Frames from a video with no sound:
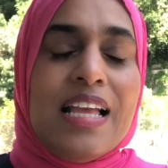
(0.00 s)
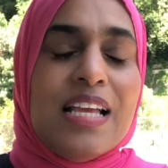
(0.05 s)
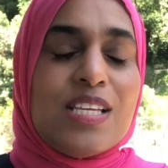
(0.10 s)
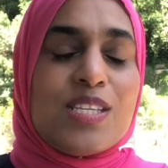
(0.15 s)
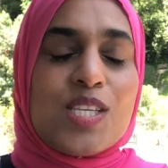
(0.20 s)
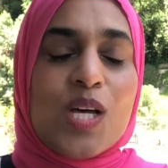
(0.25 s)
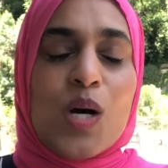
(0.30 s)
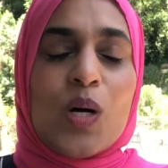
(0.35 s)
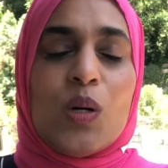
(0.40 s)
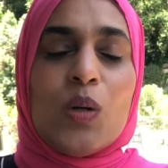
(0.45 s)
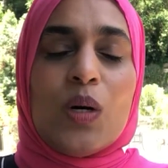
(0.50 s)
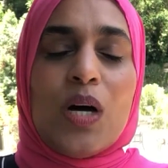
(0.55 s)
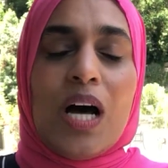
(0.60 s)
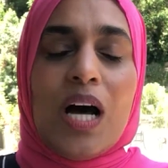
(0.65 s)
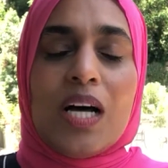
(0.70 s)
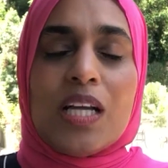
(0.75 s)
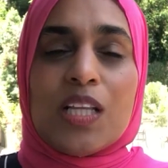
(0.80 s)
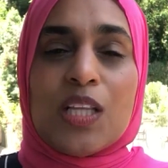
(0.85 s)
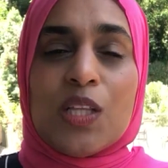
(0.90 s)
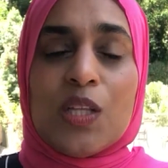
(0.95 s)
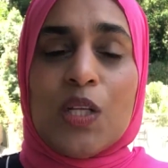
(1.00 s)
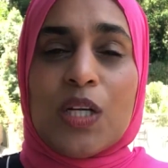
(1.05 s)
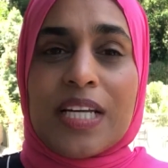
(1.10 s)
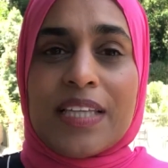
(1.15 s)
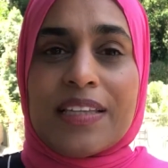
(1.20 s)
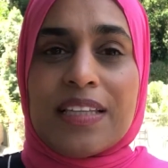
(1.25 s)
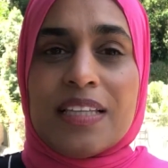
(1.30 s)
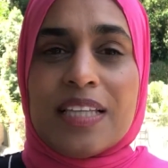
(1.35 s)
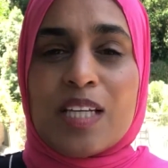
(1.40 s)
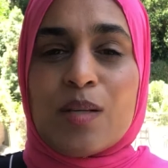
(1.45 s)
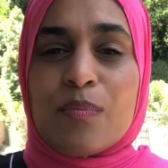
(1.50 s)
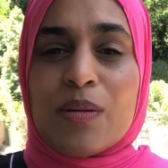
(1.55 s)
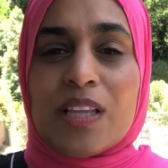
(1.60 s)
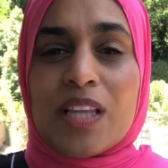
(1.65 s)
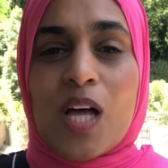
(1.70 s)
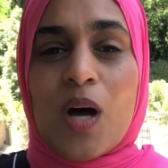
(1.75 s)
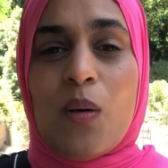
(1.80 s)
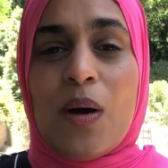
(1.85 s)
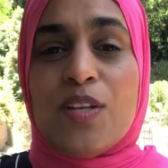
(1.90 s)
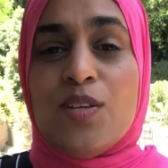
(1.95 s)
So look at the link
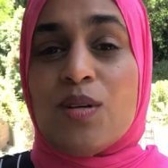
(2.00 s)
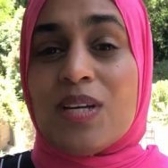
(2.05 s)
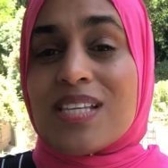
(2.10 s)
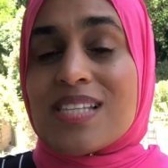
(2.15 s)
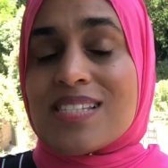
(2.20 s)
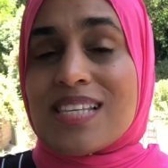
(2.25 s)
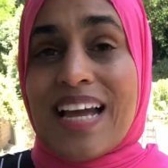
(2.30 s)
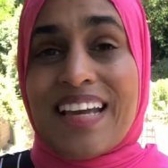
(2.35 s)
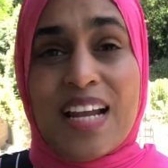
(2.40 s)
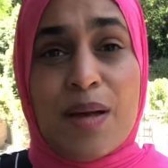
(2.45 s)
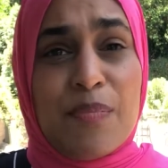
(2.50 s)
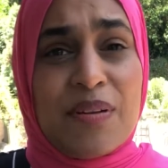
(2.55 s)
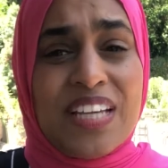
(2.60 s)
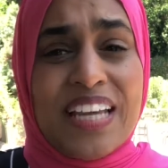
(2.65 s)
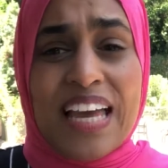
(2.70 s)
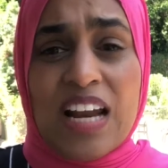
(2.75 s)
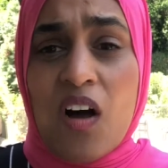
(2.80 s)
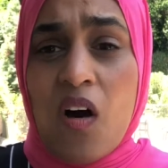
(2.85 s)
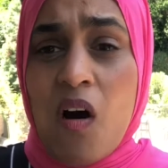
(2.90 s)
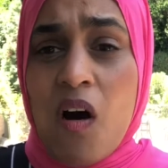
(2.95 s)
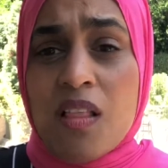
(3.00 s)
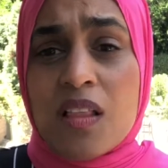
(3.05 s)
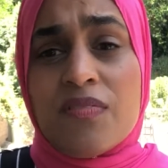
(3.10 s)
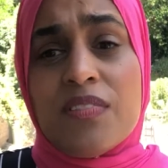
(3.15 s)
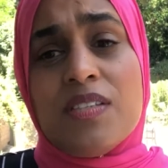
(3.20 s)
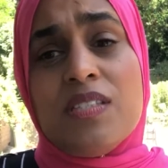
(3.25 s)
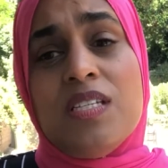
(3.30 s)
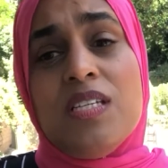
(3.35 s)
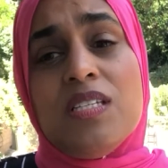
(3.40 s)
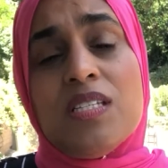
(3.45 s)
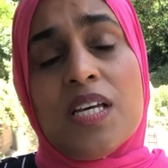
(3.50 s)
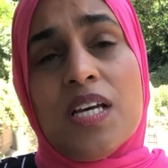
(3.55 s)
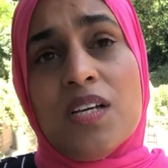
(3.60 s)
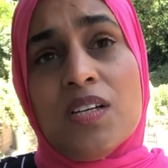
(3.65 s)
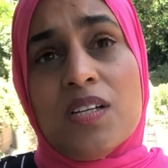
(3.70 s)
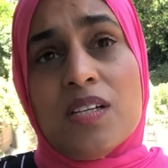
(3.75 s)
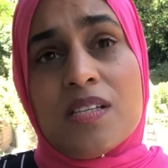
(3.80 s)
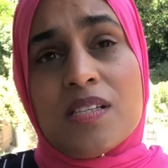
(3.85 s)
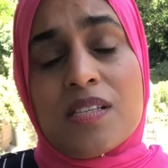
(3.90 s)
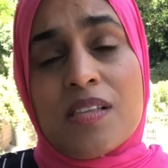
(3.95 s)
below and you can sign up and get all of the
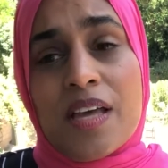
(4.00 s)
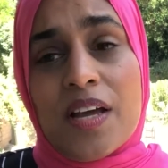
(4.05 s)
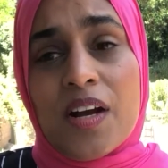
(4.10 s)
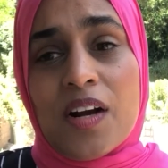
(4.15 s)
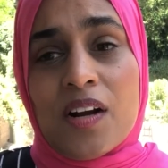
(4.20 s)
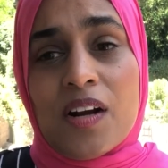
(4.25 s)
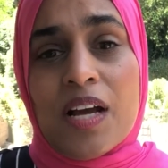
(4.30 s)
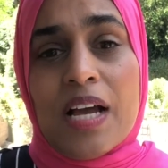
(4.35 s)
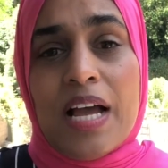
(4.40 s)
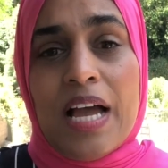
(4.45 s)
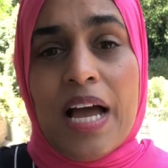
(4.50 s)
details there.